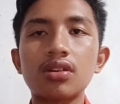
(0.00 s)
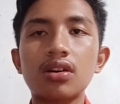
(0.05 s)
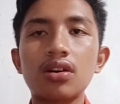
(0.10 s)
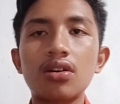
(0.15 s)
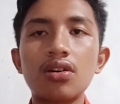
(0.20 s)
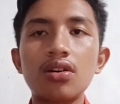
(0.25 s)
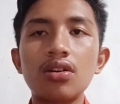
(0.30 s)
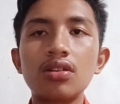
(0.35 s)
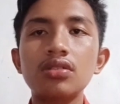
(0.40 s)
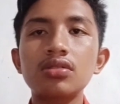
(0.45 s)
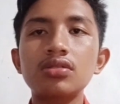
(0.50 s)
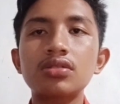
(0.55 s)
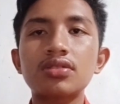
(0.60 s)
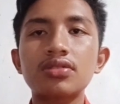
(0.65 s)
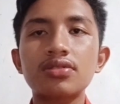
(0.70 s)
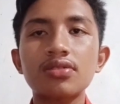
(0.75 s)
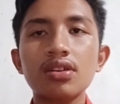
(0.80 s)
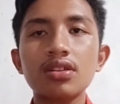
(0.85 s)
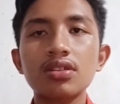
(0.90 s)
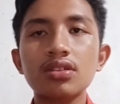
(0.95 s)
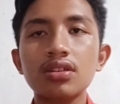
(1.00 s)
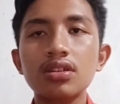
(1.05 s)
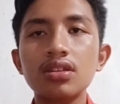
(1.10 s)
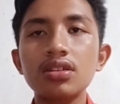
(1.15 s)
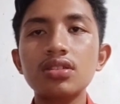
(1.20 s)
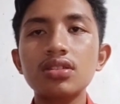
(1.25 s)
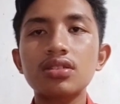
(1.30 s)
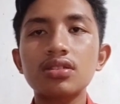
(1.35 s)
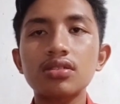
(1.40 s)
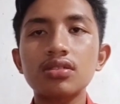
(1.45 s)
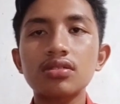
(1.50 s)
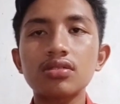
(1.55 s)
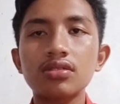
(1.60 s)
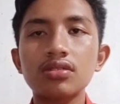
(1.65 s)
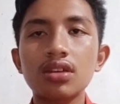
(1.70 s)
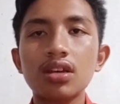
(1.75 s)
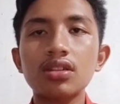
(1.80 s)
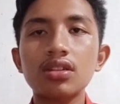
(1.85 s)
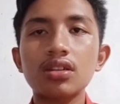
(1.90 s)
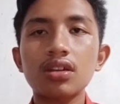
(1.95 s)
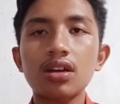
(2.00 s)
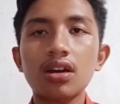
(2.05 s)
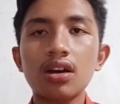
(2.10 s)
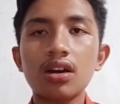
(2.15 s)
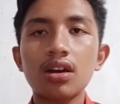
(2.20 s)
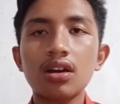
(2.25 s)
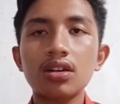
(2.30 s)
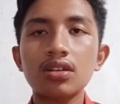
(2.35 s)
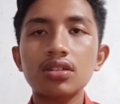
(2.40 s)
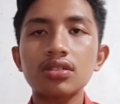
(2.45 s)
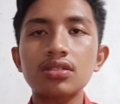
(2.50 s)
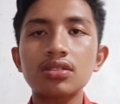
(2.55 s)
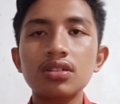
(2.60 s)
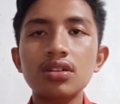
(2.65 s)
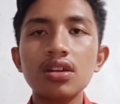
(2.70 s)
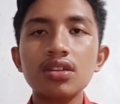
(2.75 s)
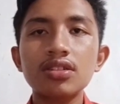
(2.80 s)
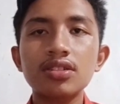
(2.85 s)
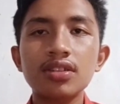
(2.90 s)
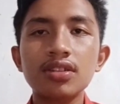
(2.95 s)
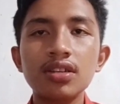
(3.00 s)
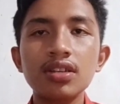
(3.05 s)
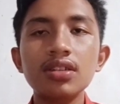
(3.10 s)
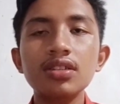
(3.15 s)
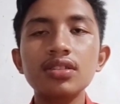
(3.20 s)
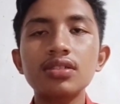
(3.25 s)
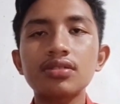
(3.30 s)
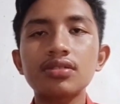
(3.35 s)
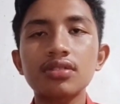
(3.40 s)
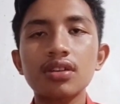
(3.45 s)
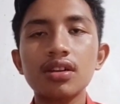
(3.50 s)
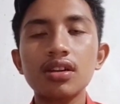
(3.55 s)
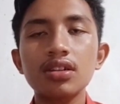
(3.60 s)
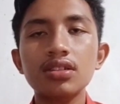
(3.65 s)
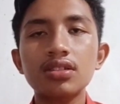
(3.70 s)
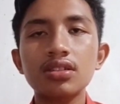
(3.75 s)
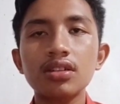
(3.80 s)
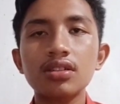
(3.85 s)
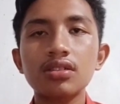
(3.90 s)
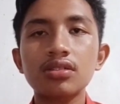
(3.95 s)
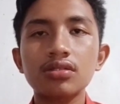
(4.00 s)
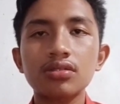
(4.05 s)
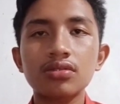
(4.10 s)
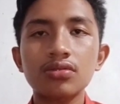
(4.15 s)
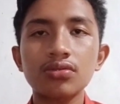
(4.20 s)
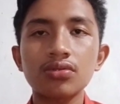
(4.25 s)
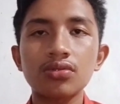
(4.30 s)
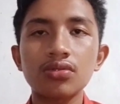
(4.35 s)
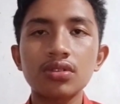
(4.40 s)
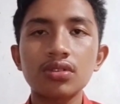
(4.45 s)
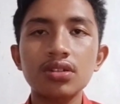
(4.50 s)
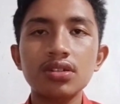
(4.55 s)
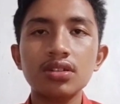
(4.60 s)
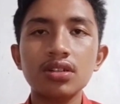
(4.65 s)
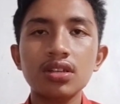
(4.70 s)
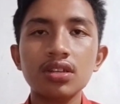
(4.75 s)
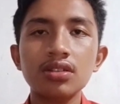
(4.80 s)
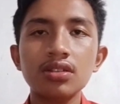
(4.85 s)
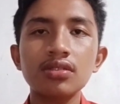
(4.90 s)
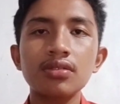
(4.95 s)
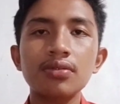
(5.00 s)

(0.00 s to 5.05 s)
all strategies that are directly related to learning,